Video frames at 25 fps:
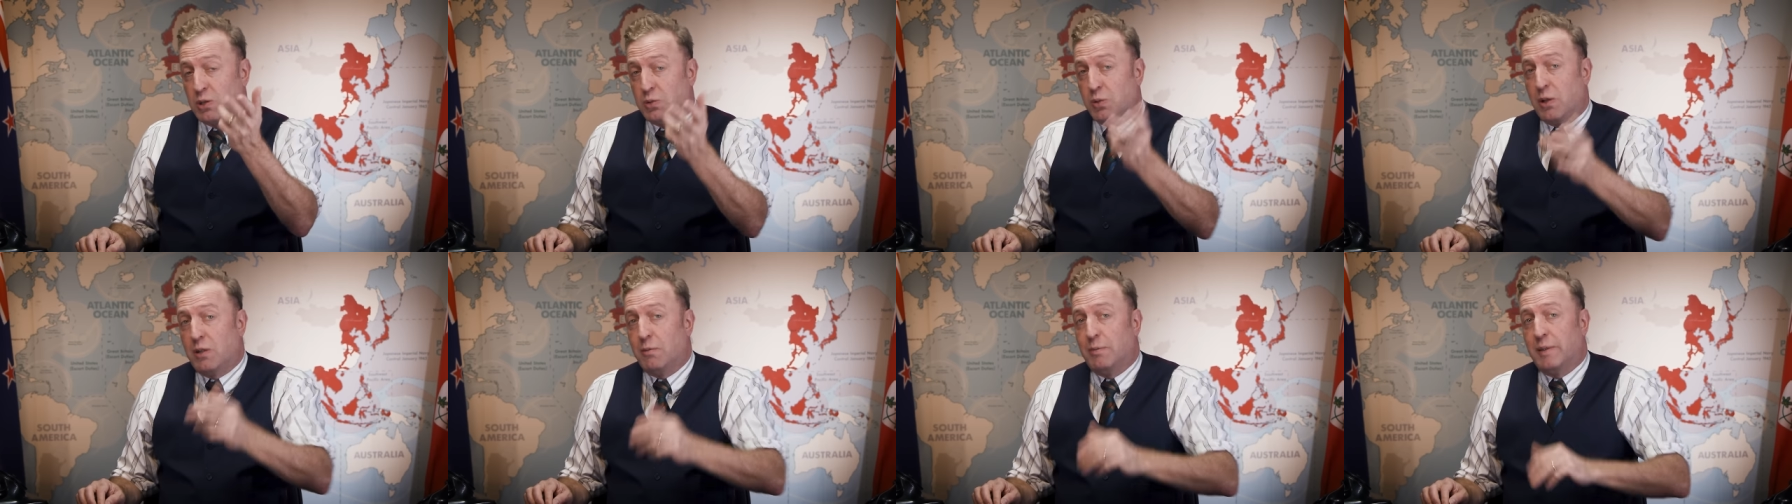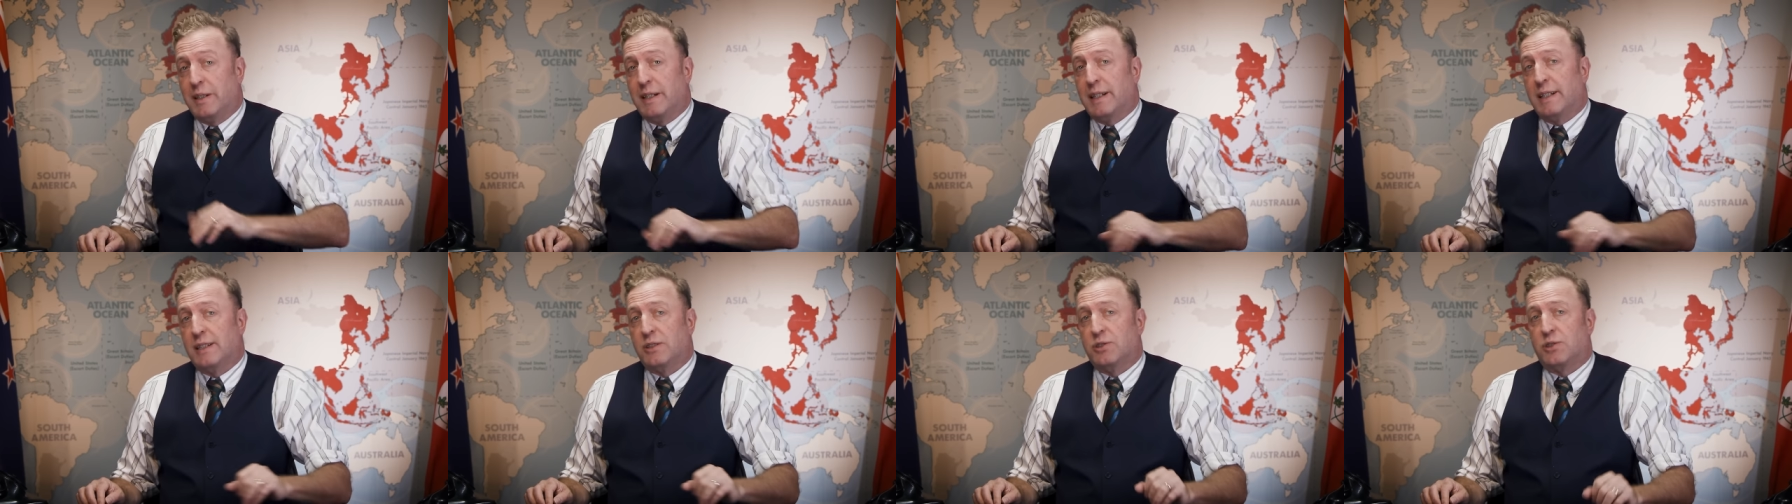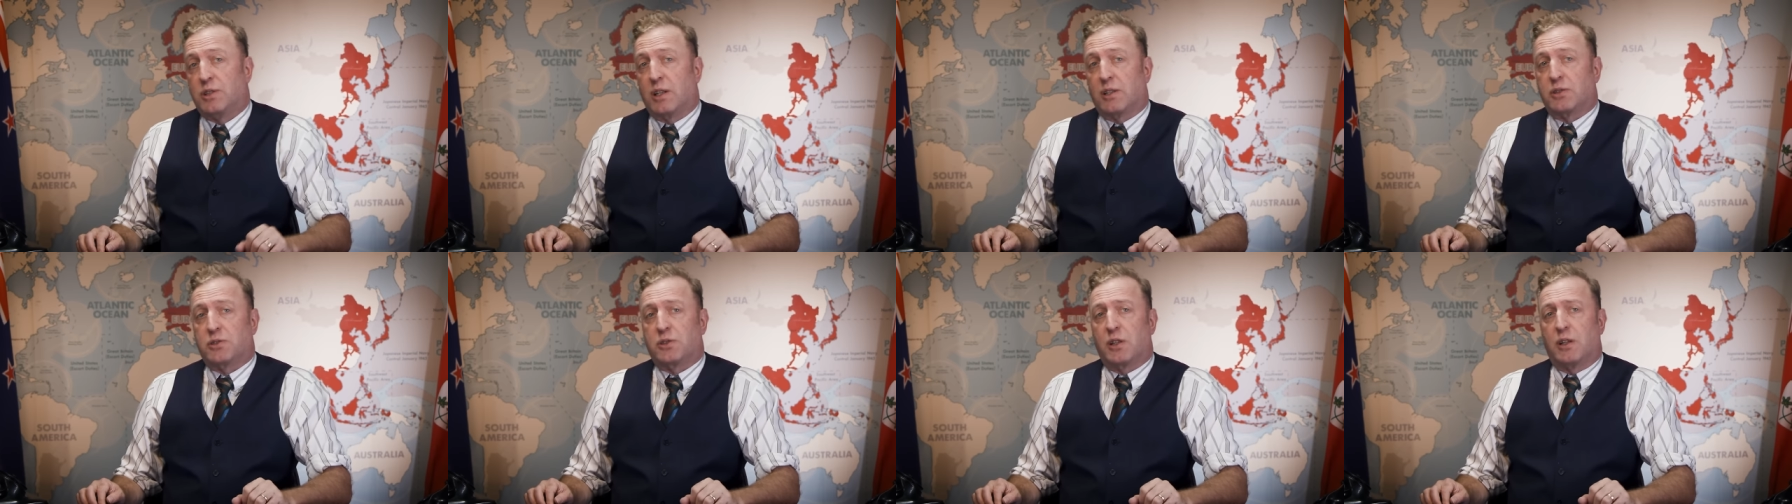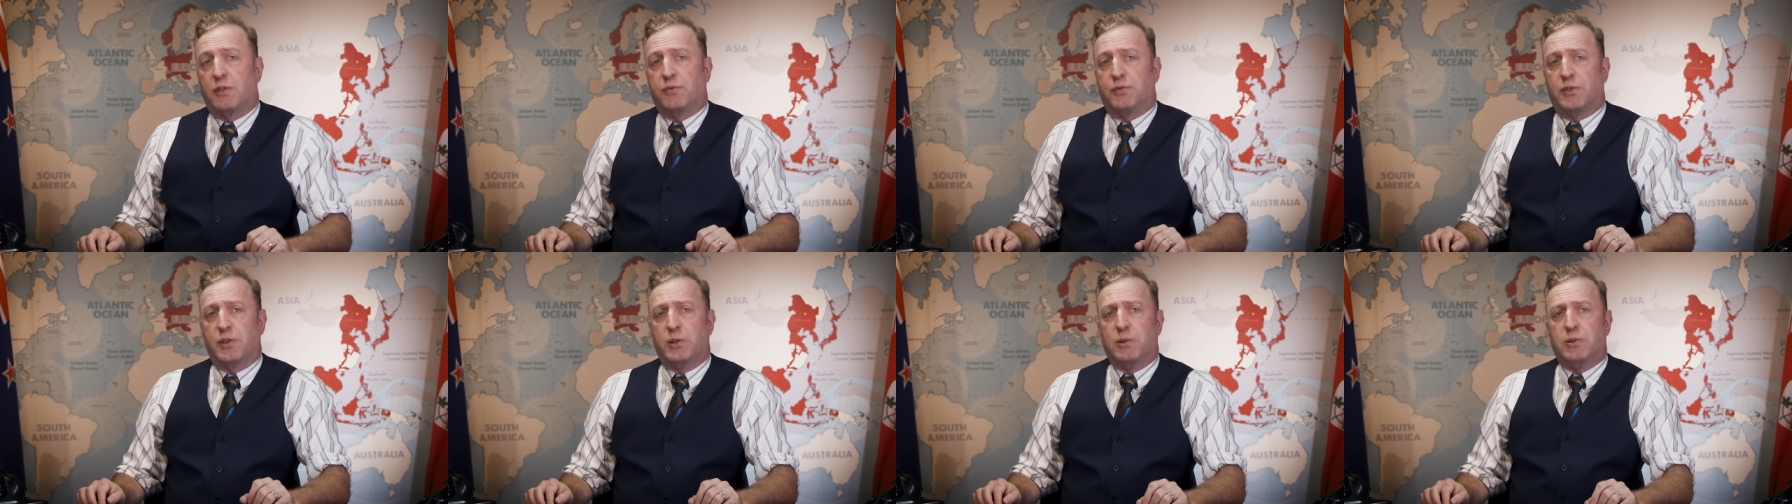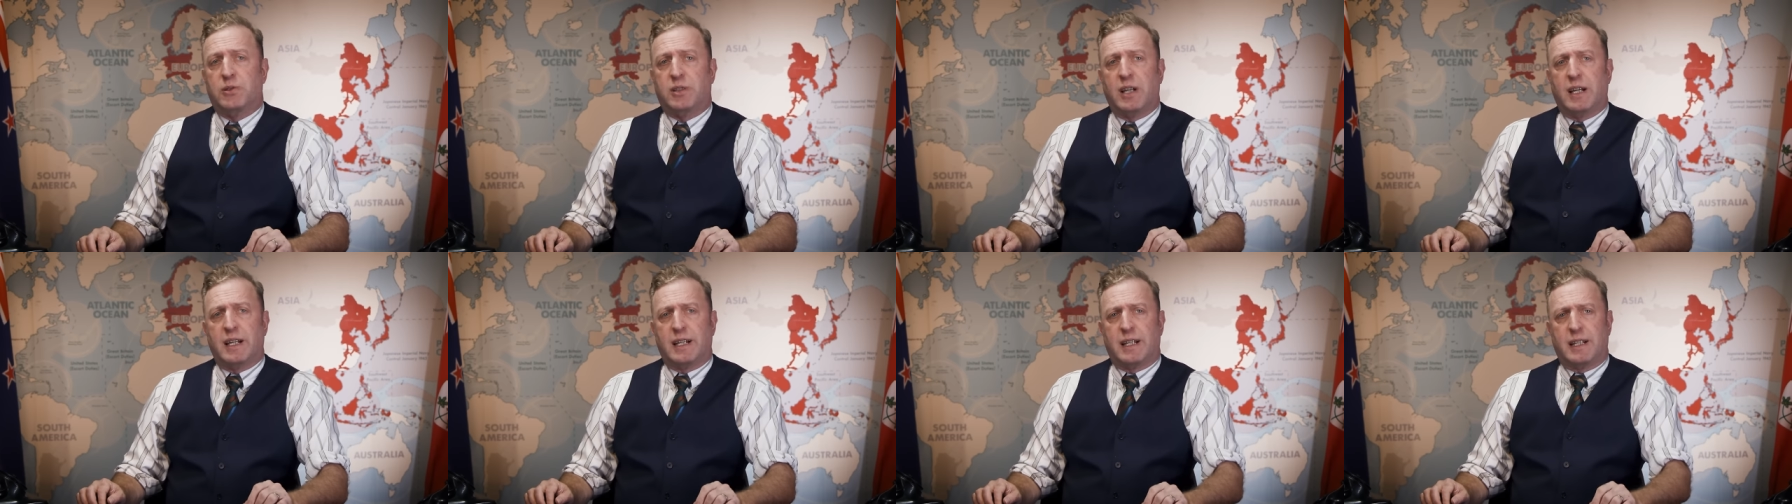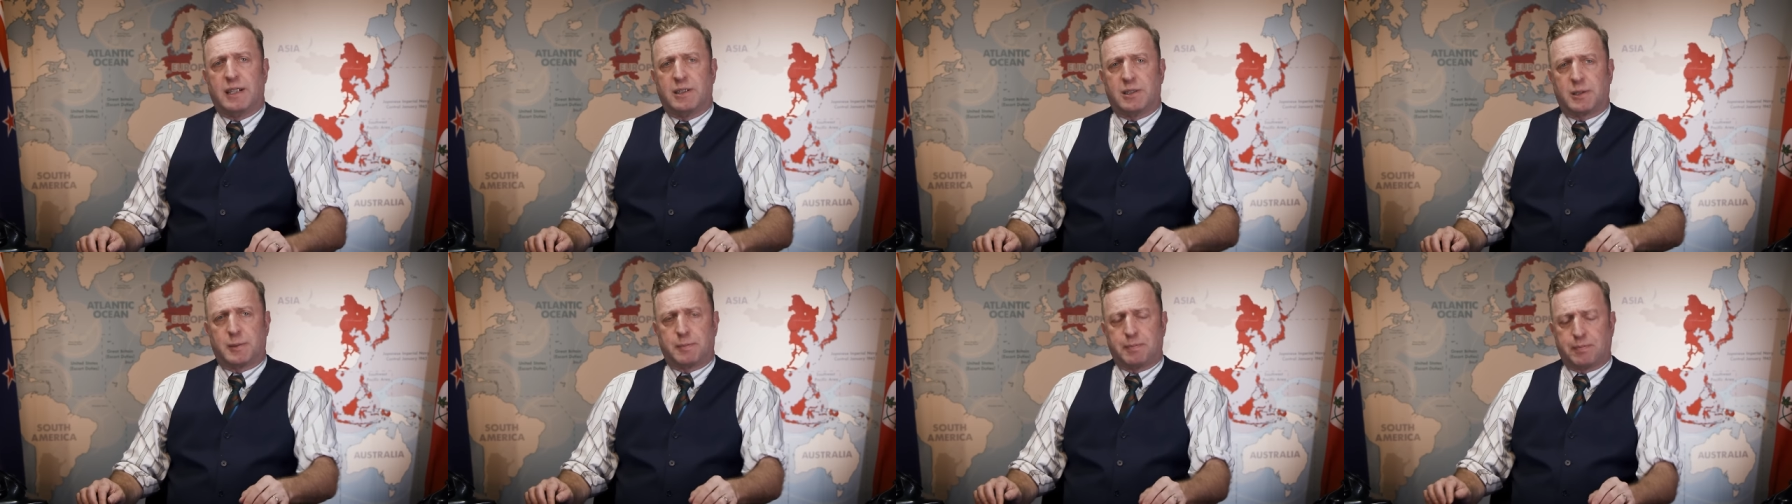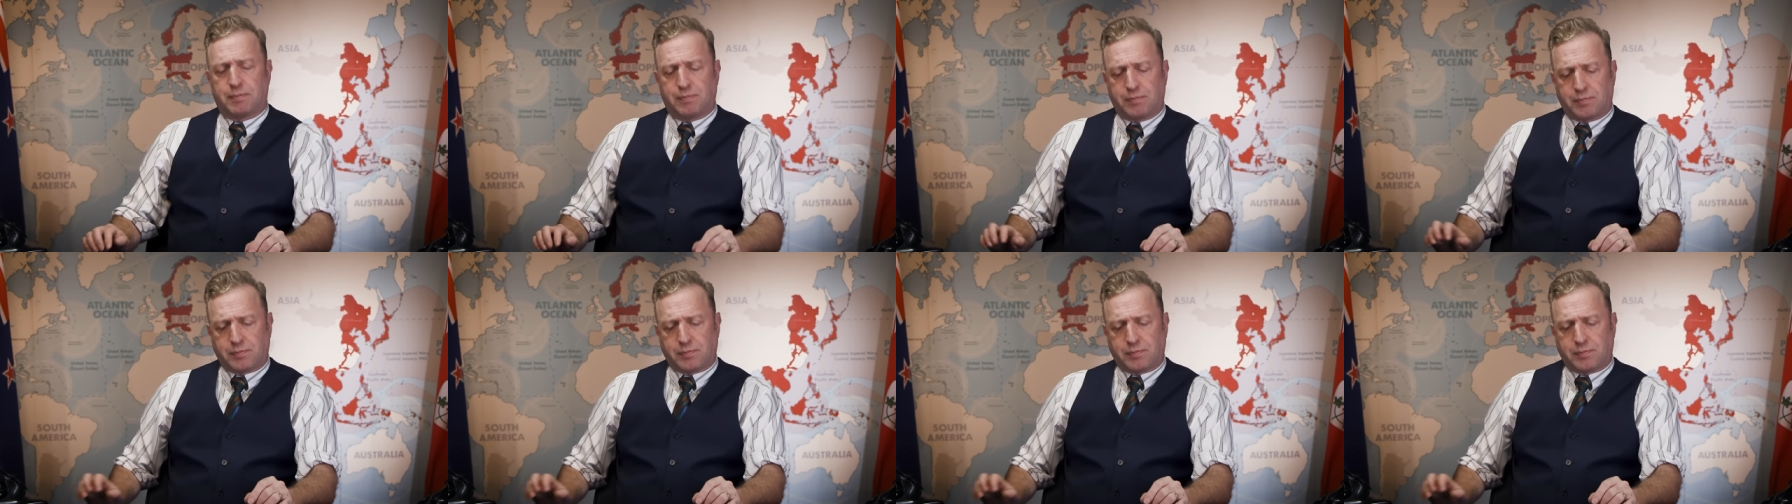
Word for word: which will be in just a few days.